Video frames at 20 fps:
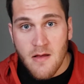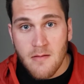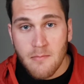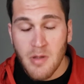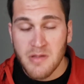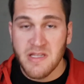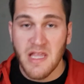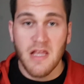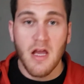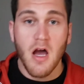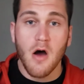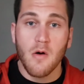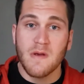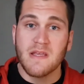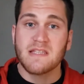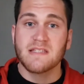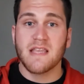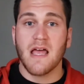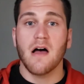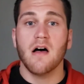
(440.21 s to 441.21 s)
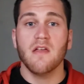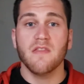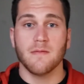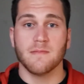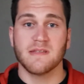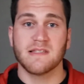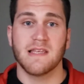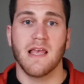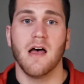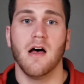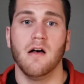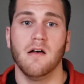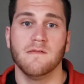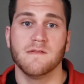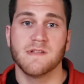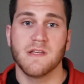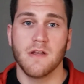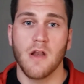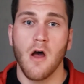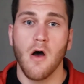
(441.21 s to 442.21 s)
but they always tell
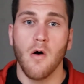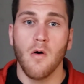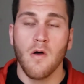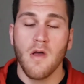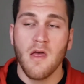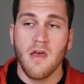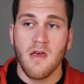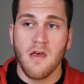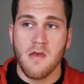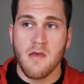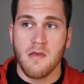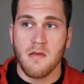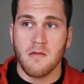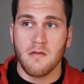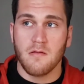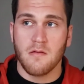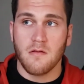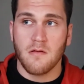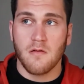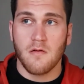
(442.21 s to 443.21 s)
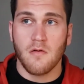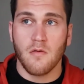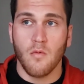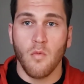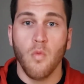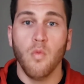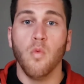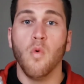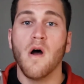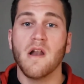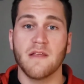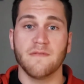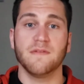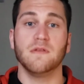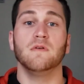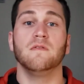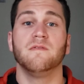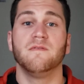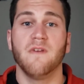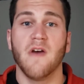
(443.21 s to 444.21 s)
themselves, you know, what if
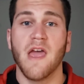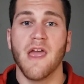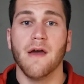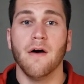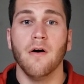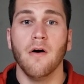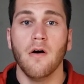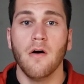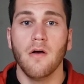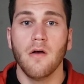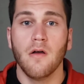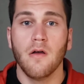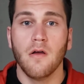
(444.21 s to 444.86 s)
you fail?